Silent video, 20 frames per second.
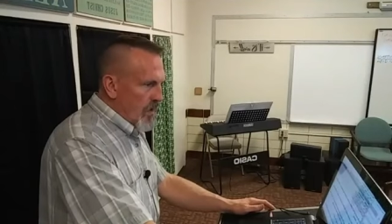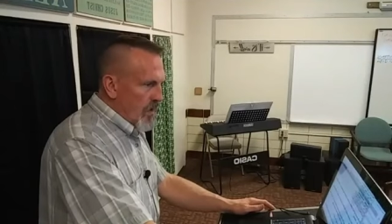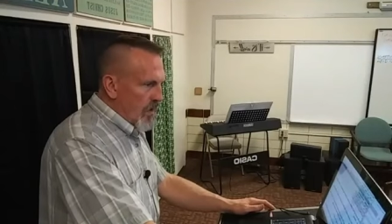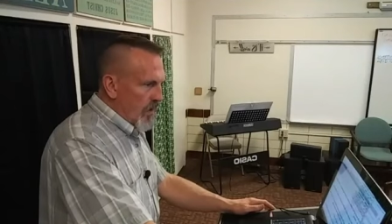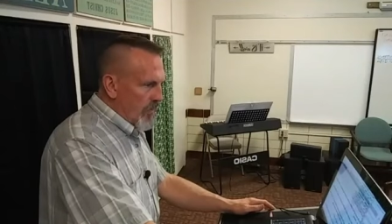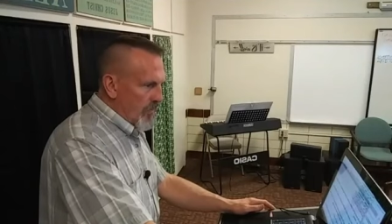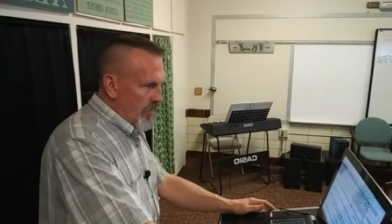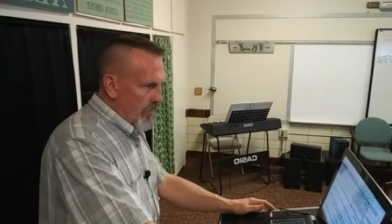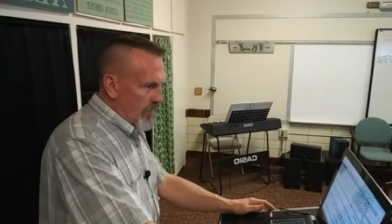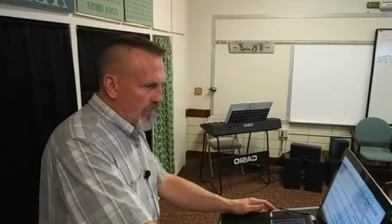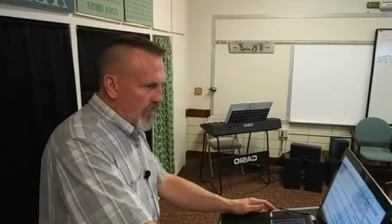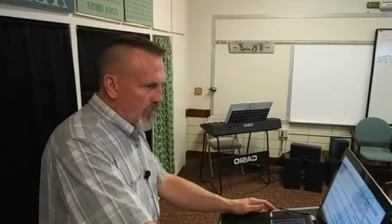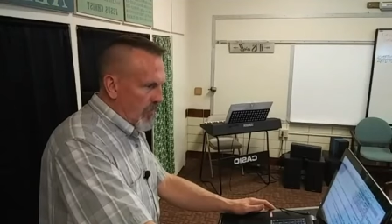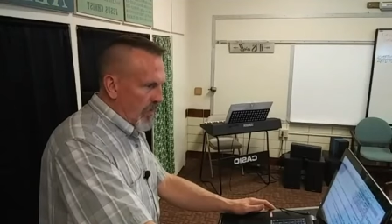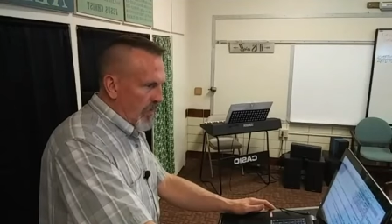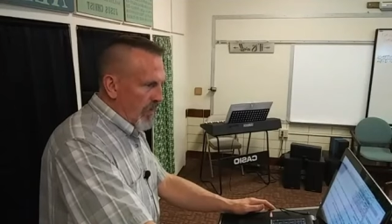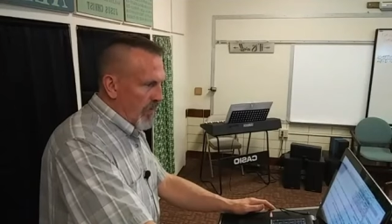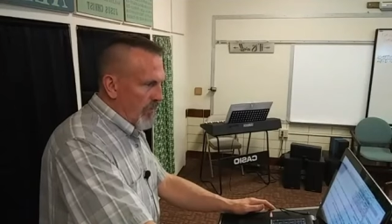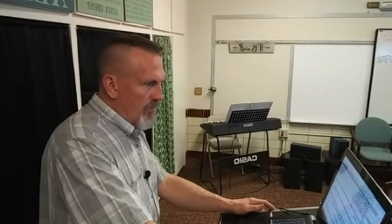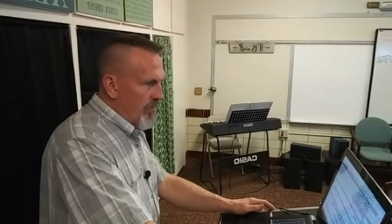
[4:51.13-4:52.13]
I remember
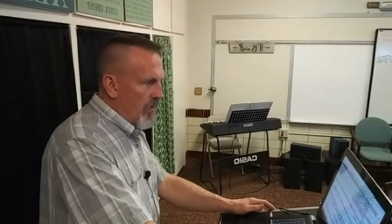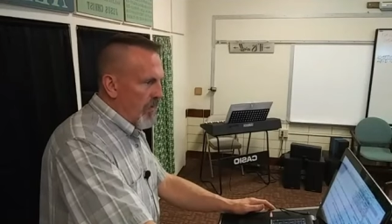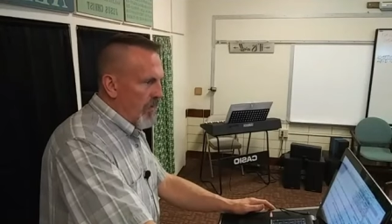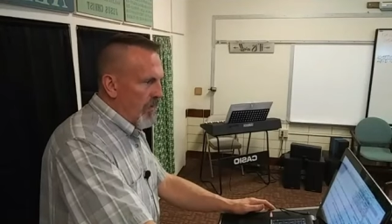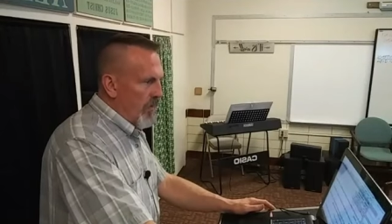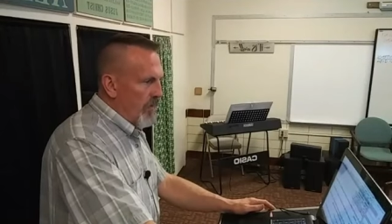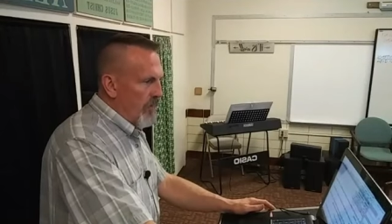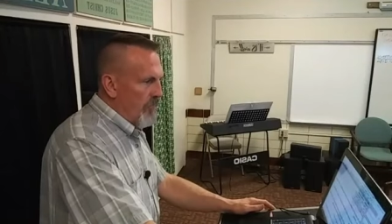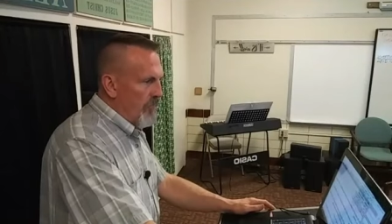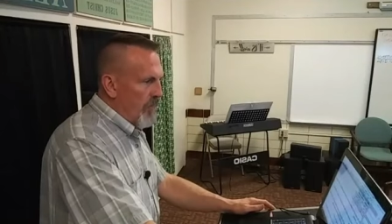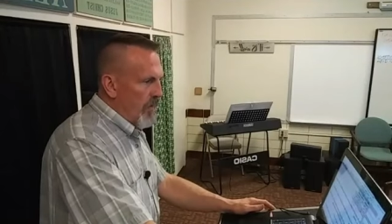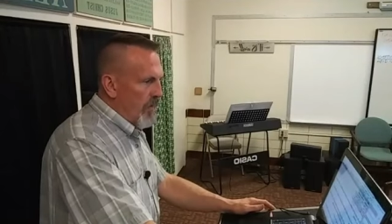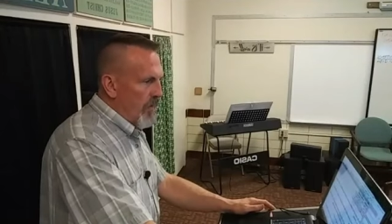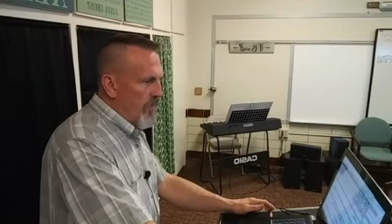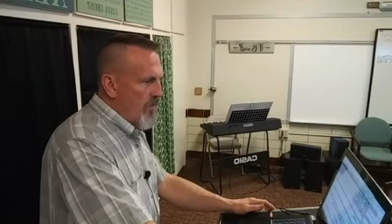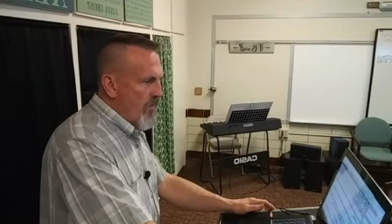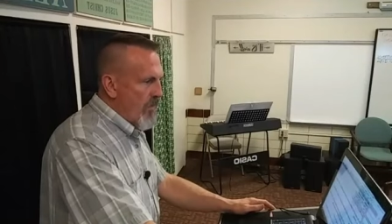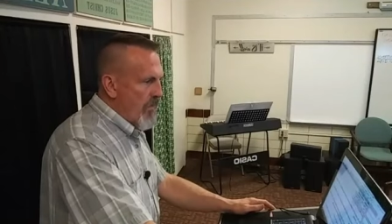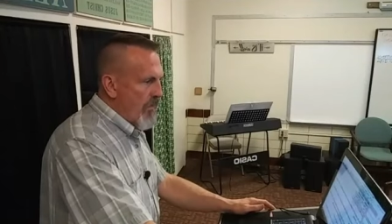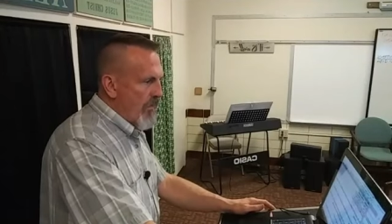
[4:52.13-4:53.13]
being a part
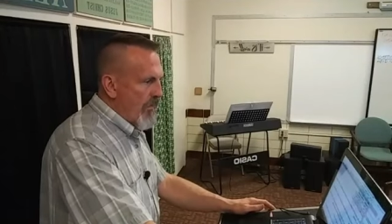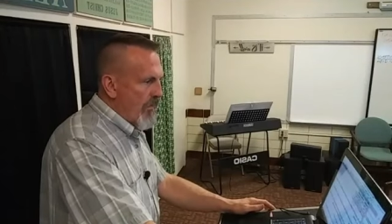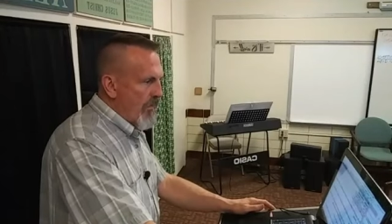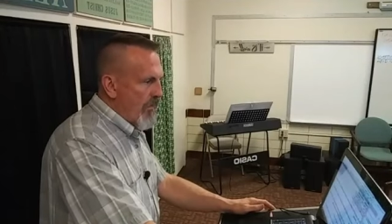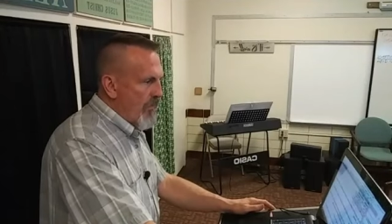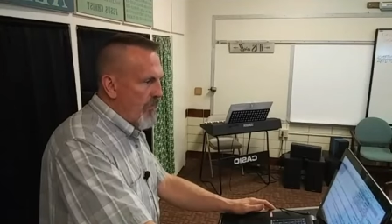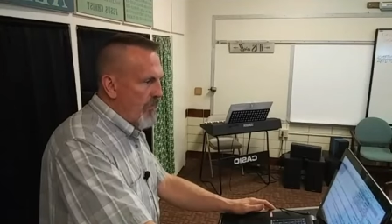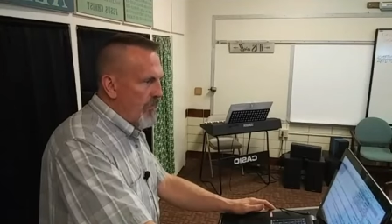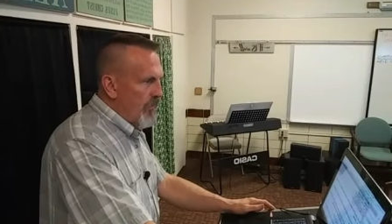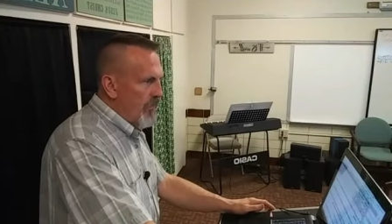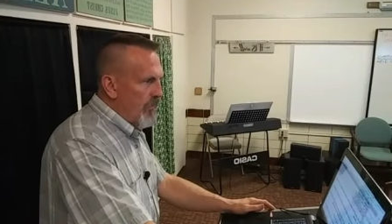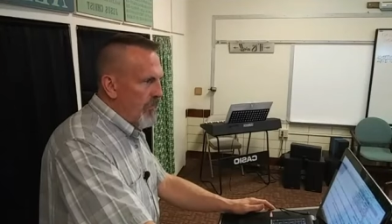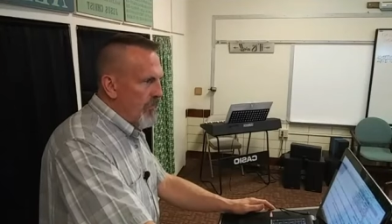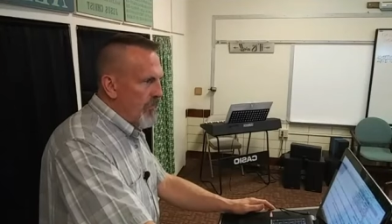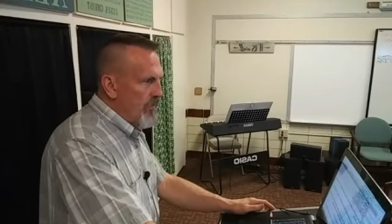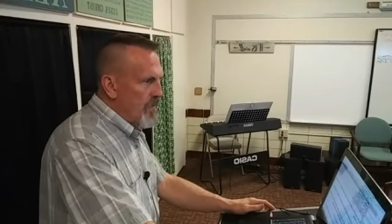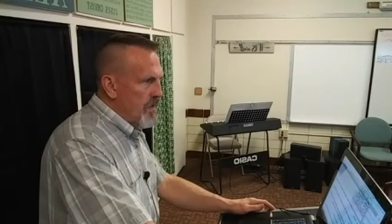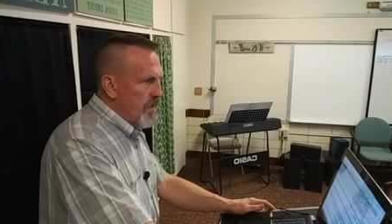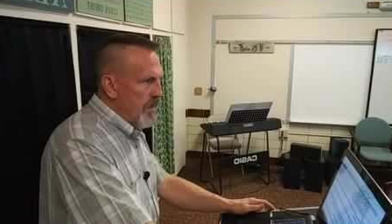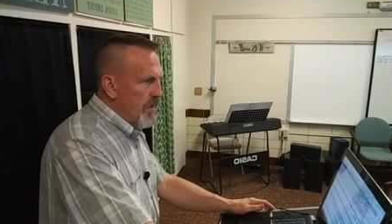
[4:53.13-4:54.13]
of
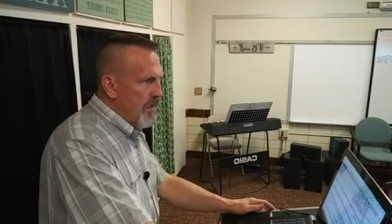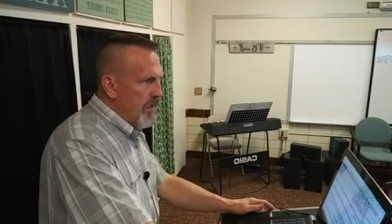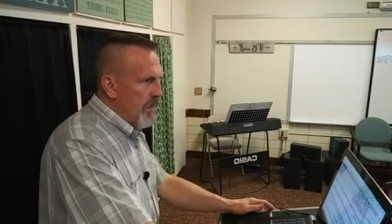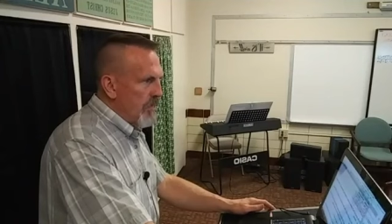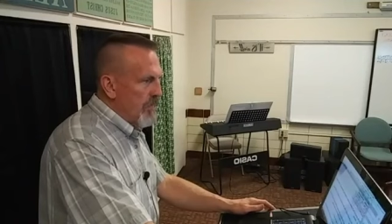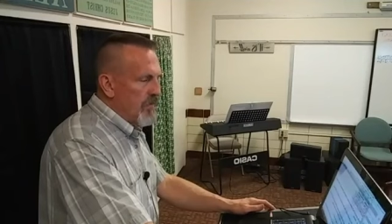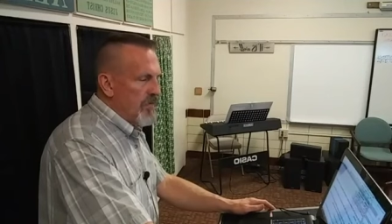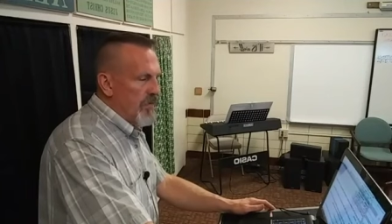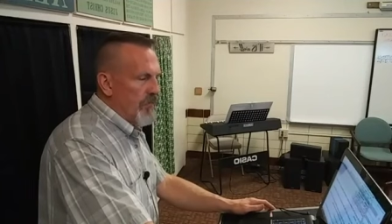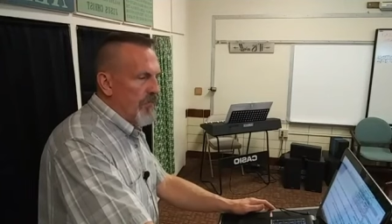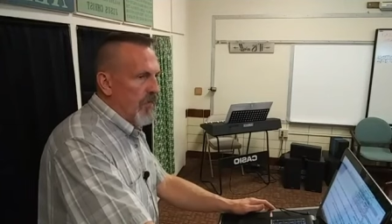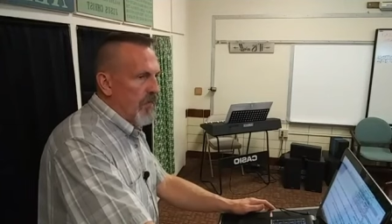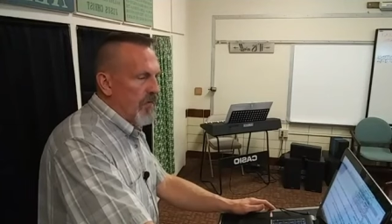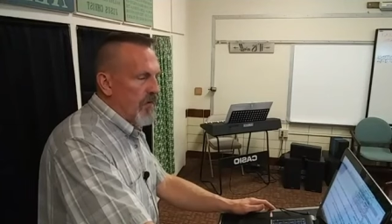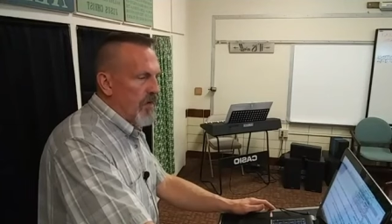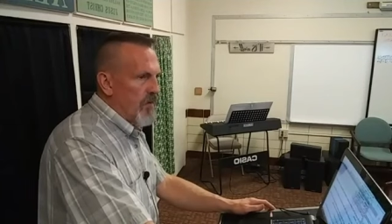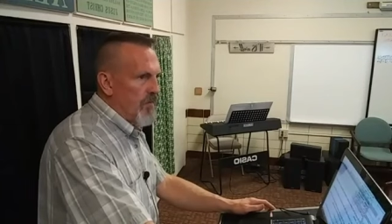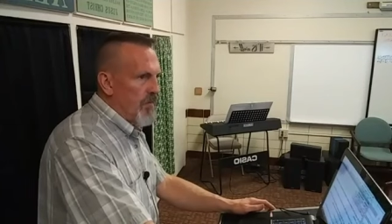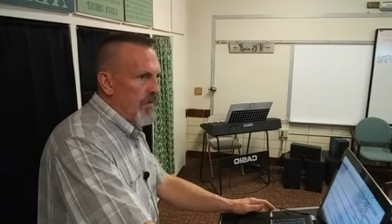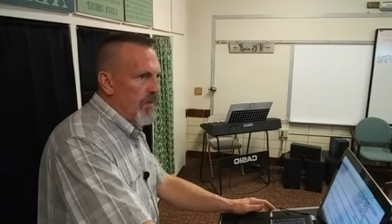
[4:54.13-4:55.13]
in a different
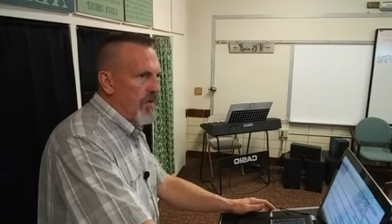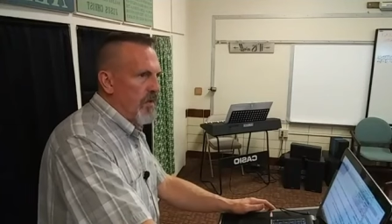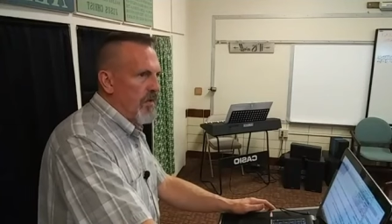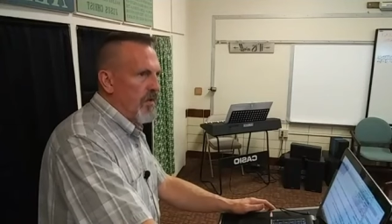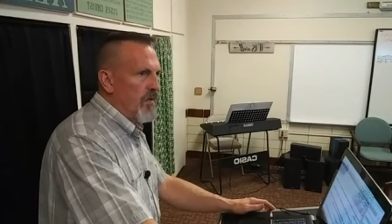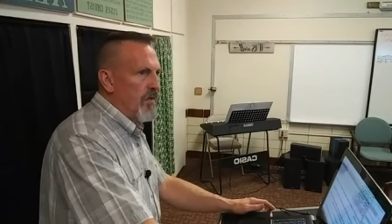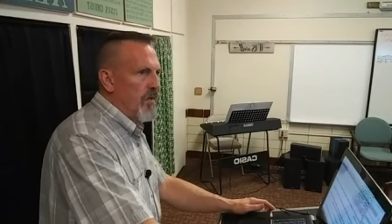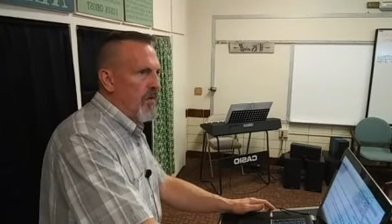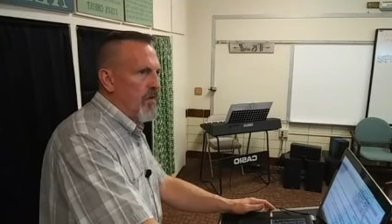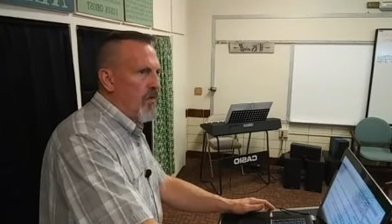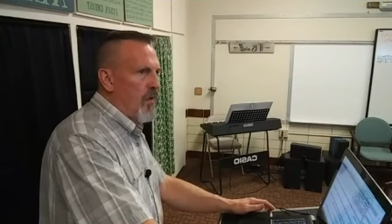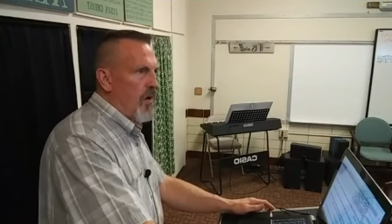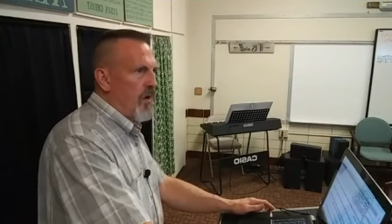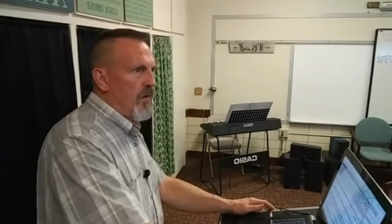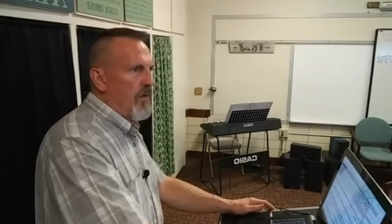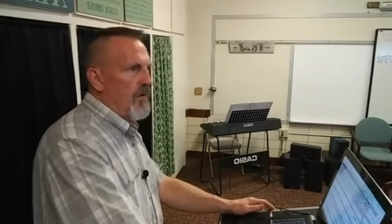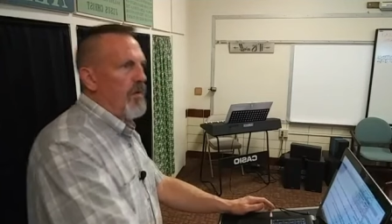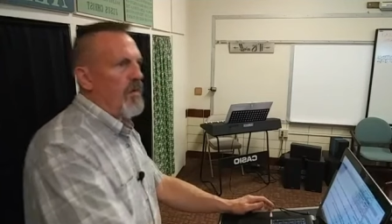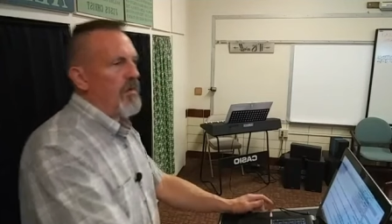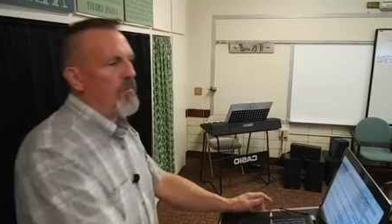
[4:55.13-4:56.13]
company, a
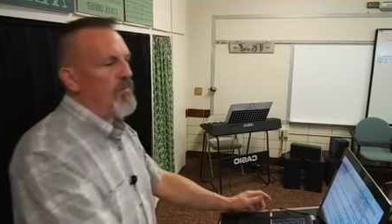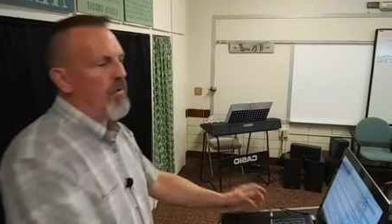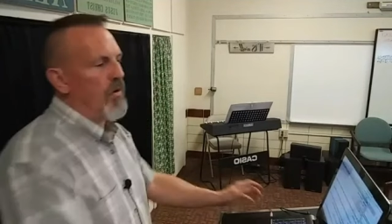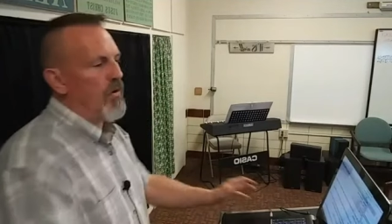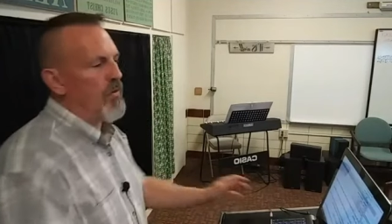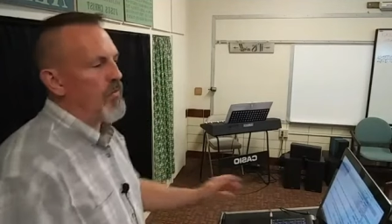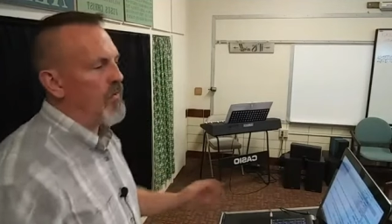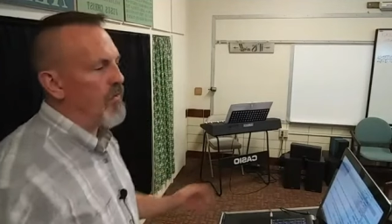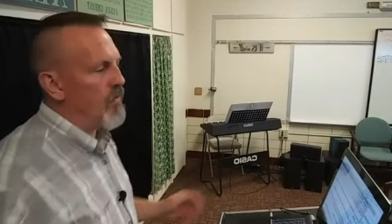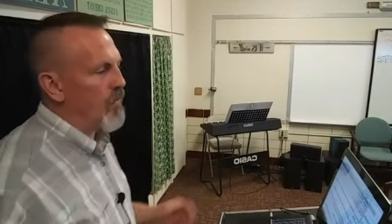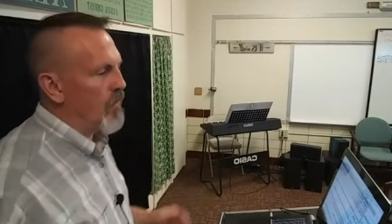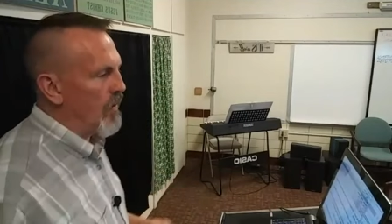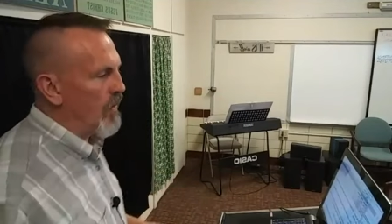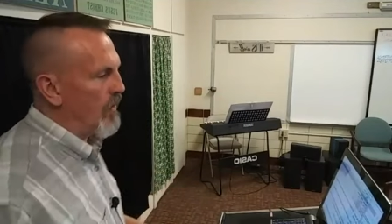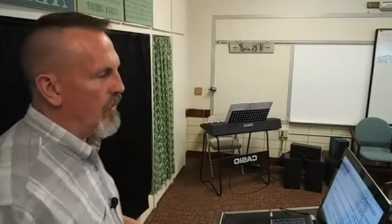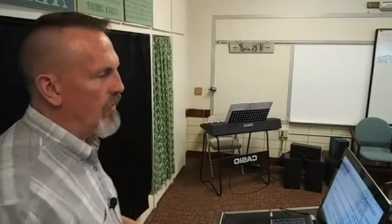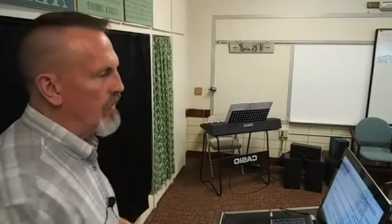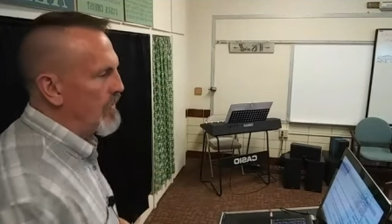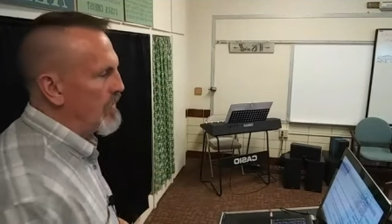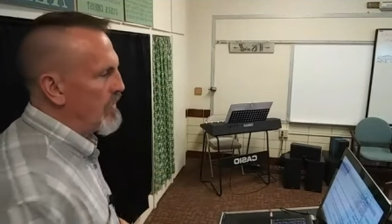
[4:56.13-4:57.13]
quality department
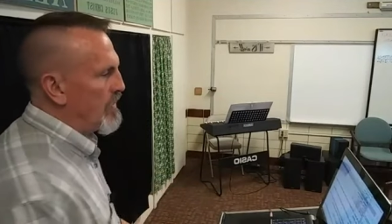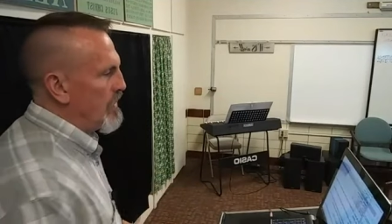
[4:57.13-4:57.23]
where